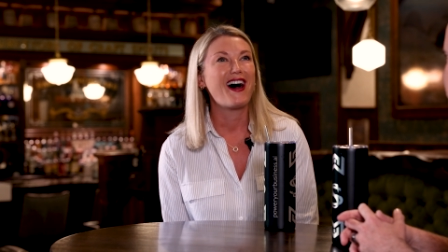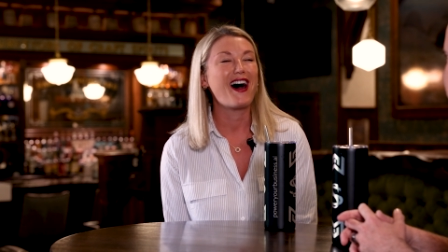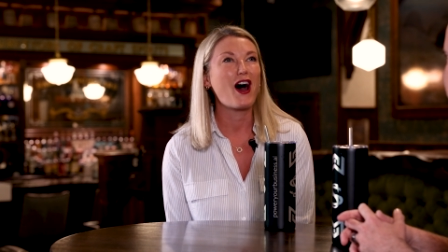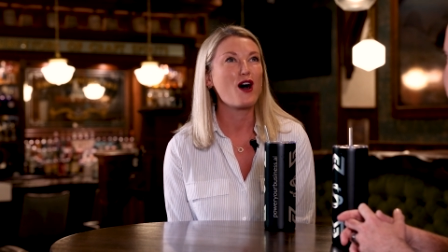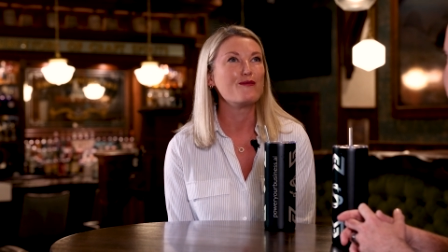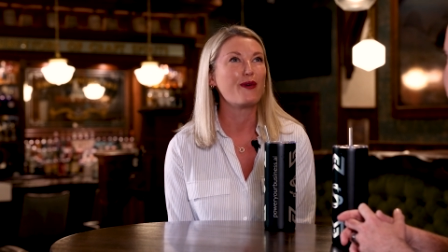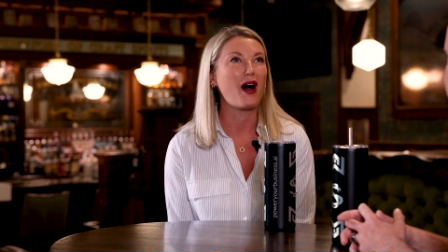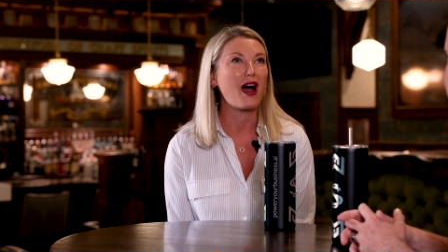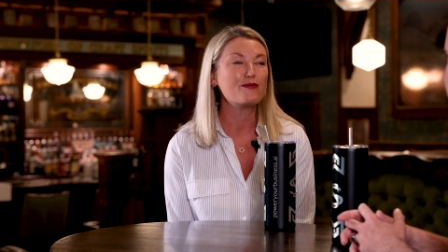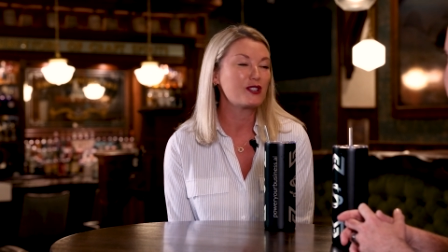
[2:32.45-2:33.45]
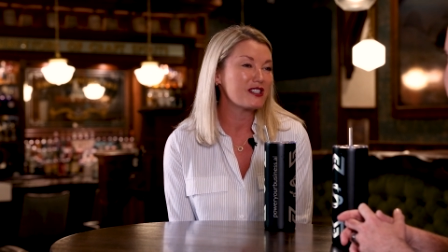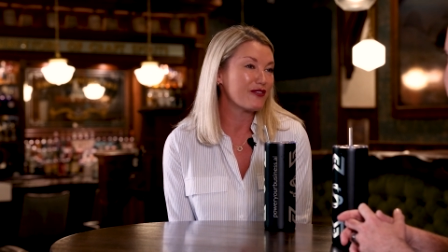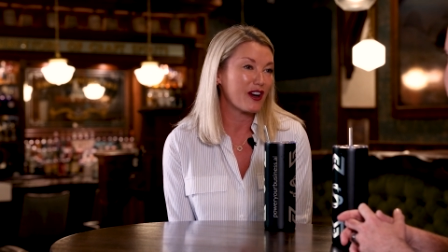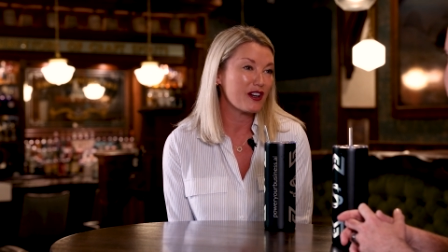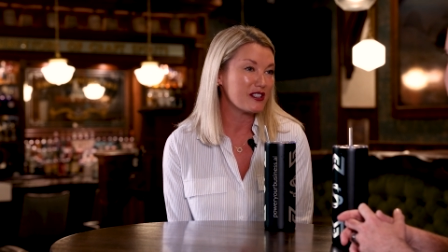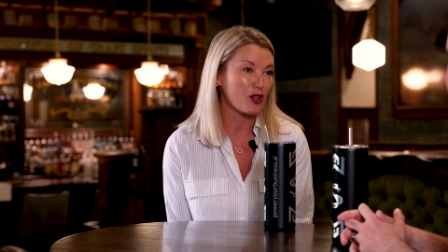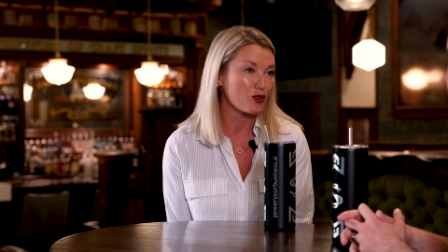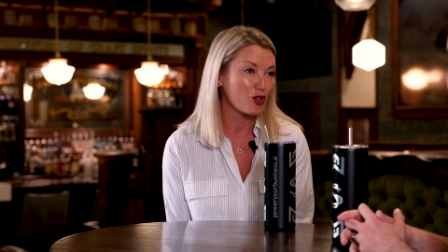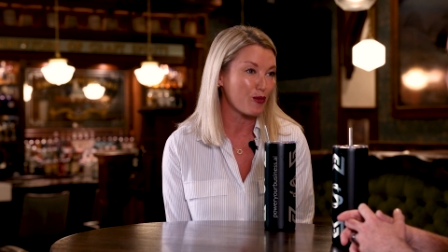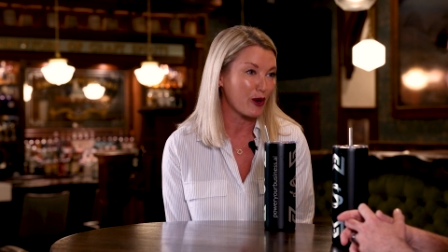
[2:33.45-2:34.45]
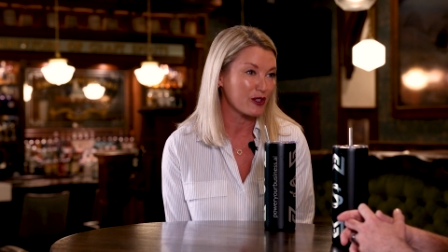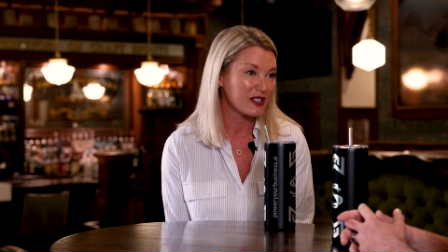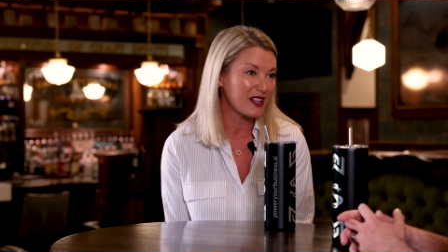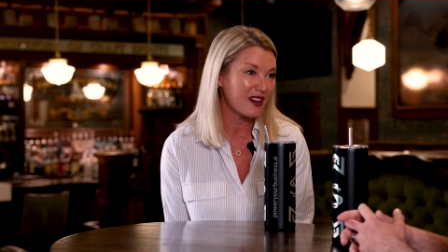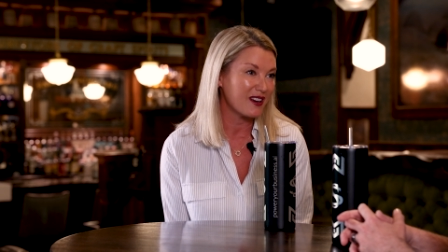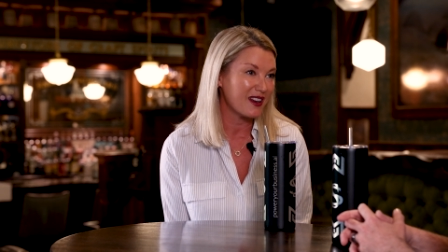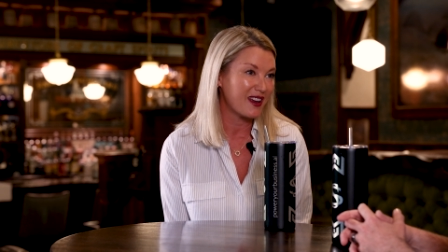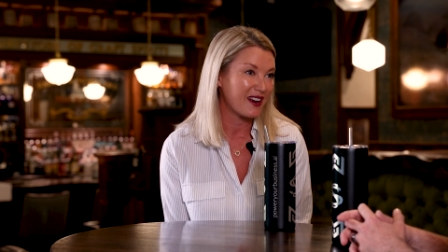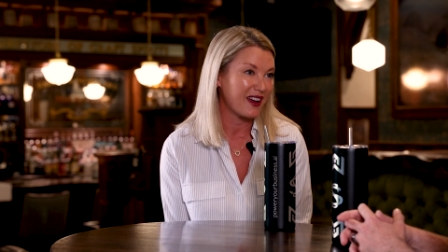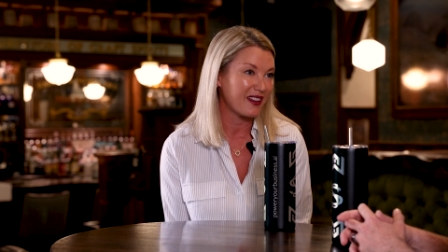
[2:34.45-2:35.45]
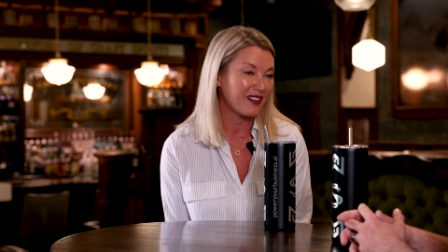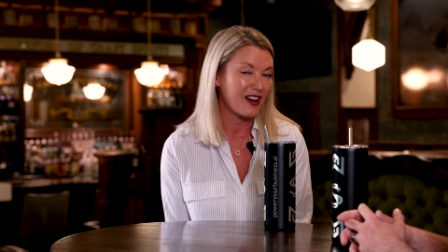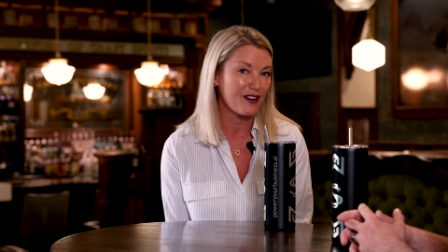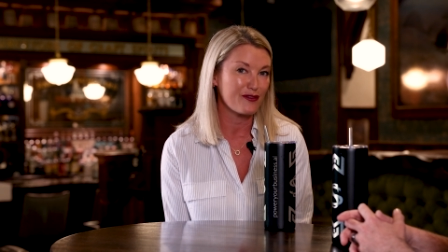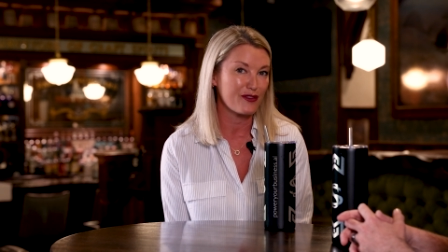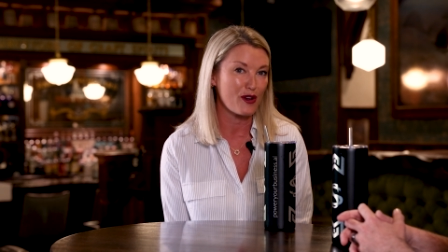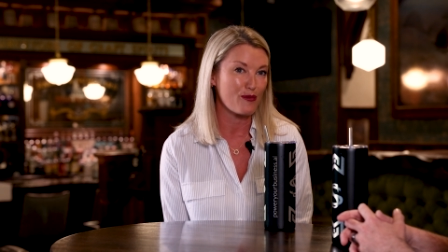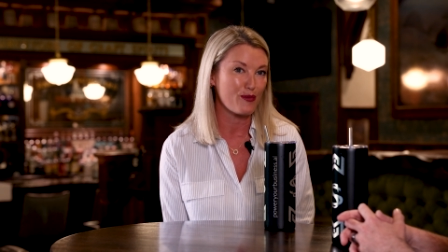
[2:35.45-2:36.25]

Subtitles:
I'm just a very social person, and I love